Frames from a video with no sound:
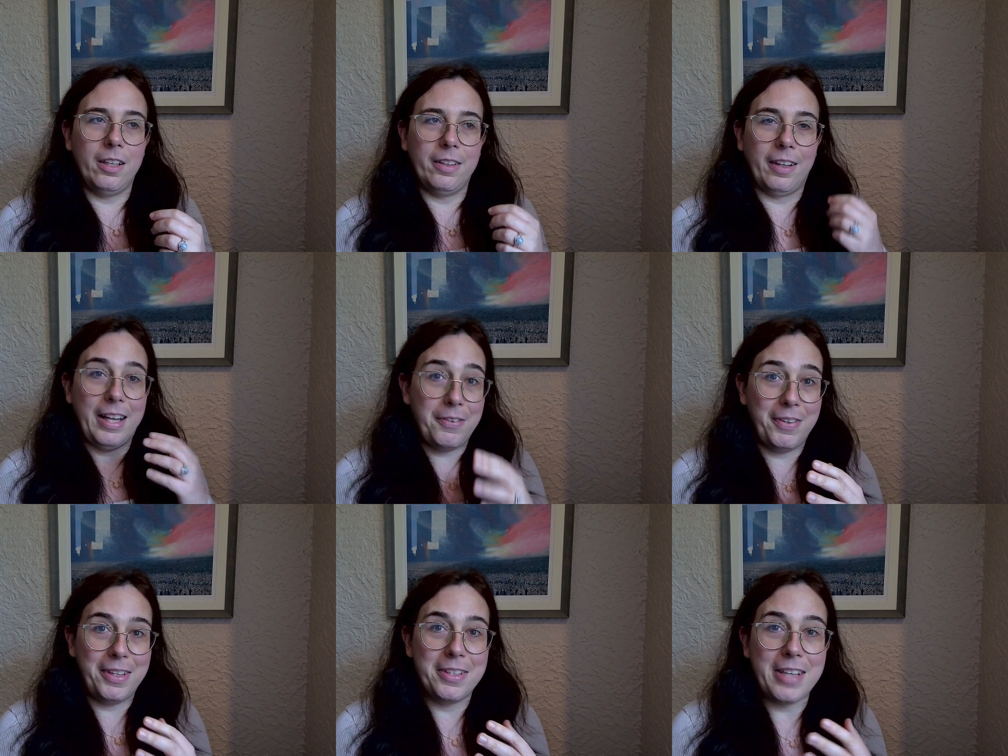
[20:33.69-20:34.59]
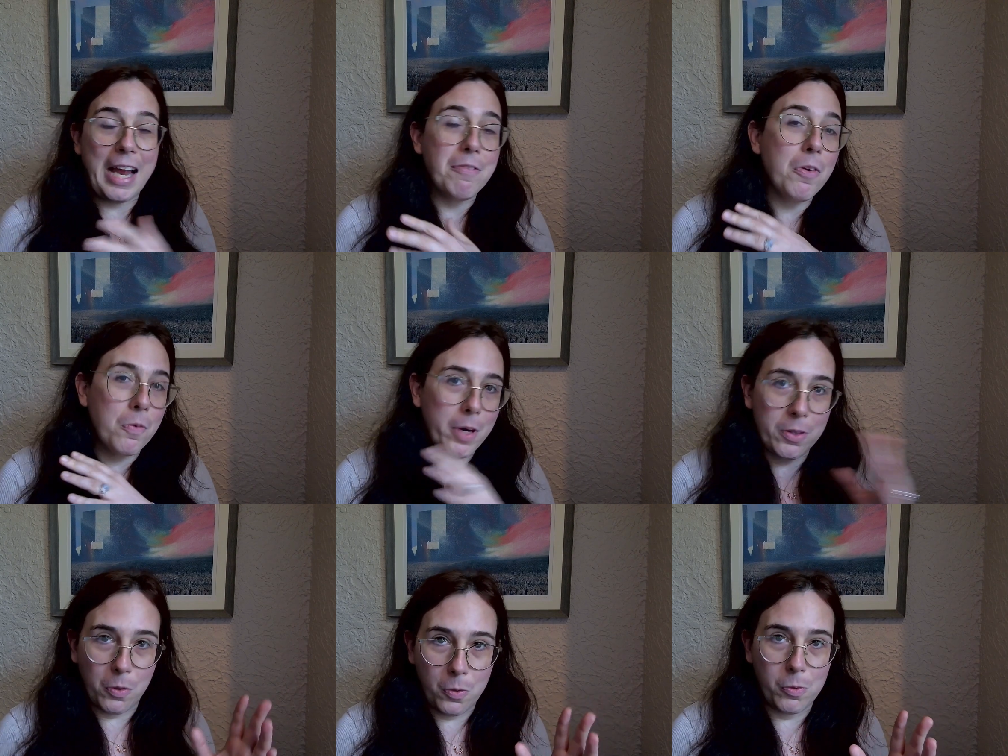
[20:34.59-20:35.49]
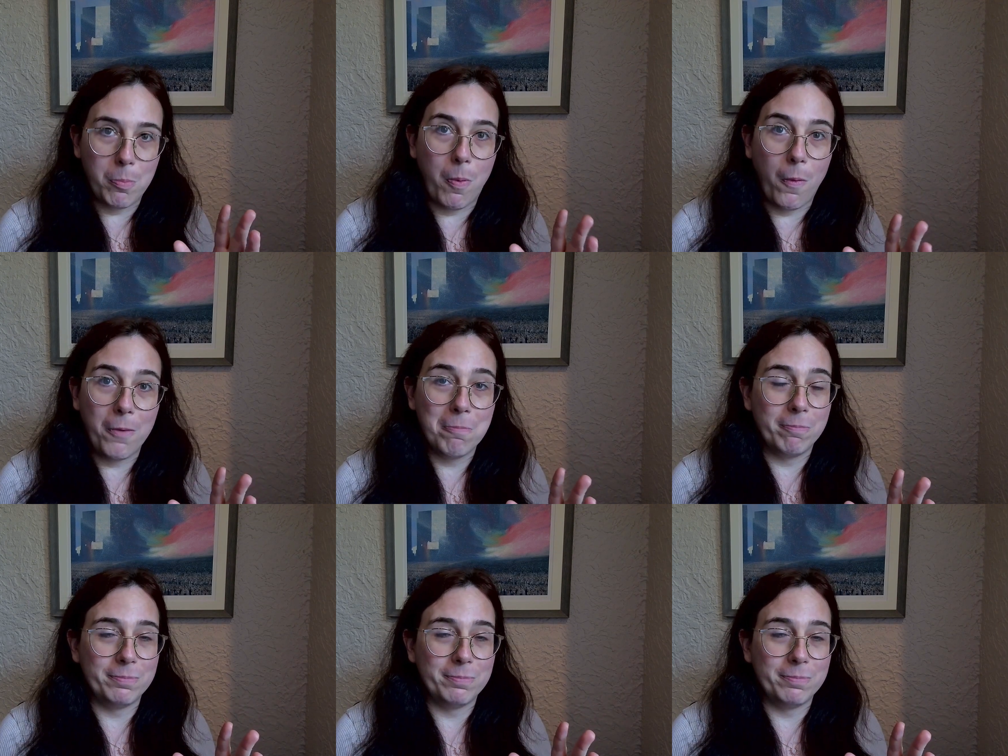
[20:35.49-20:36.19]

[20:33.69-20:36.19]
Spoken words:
The last thing is I've not read the whole report.